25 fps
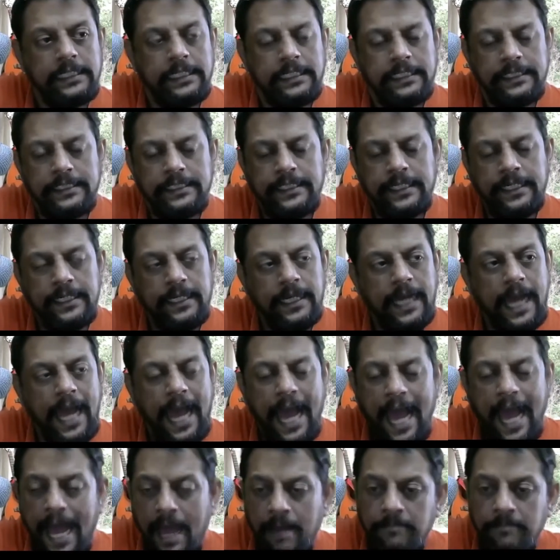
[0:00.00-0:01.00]
The
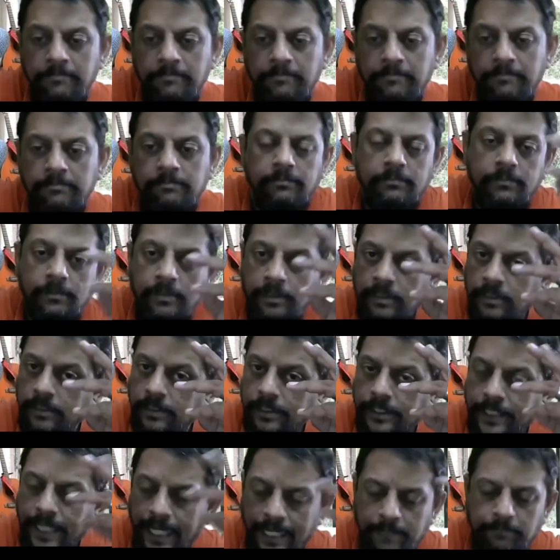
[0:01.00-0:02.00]
Ham
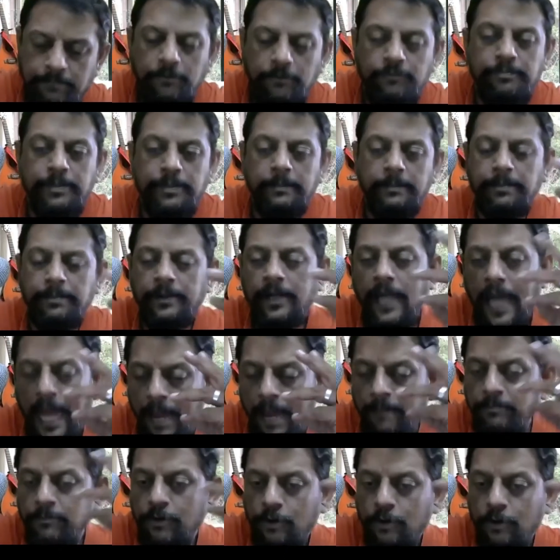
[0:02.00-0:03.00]
tribe of people,
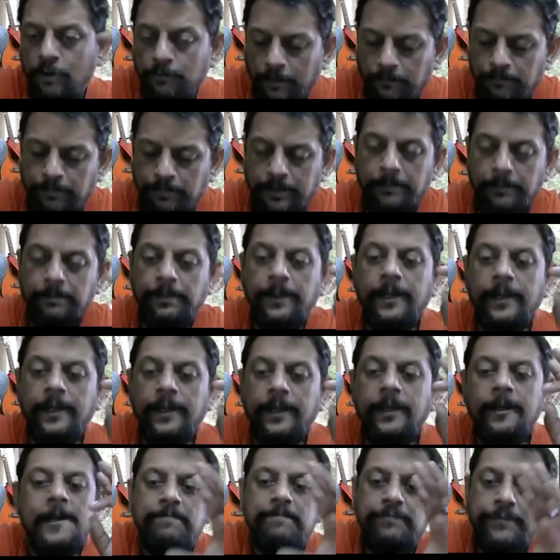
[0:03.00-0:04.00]
Ham group of people,
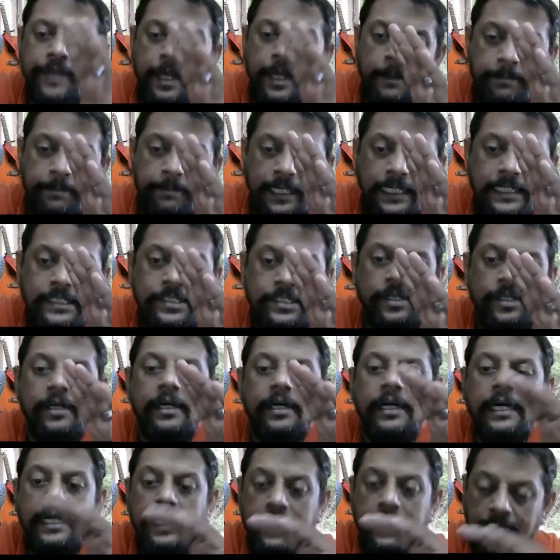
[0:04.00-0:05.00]
they built
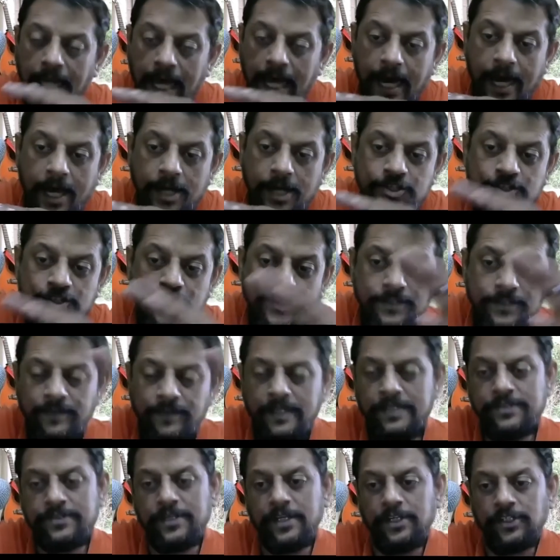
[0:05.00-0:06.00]
large
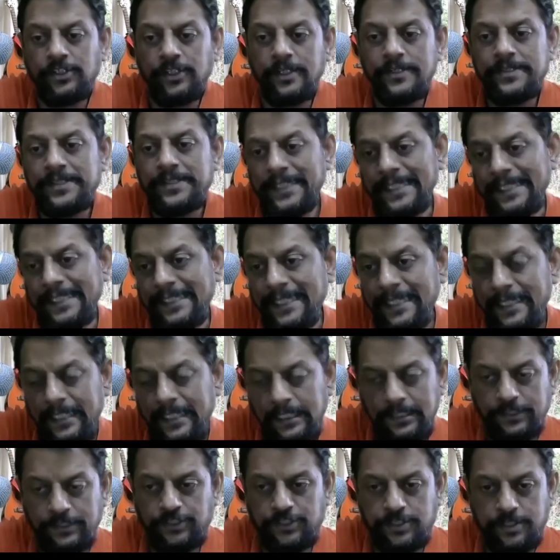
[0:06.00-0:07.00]
civilizations in the
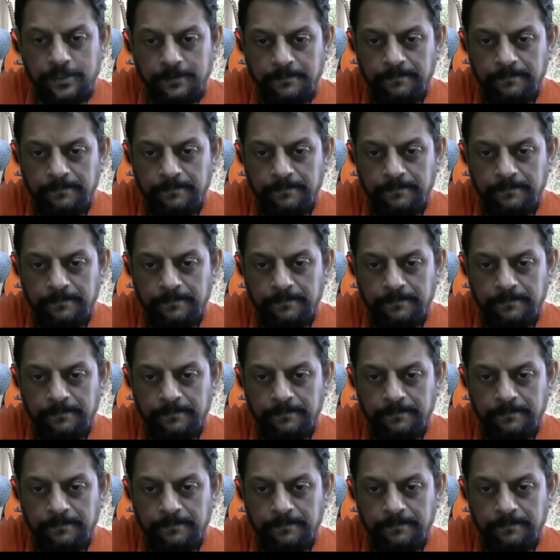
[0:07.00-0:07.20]
east.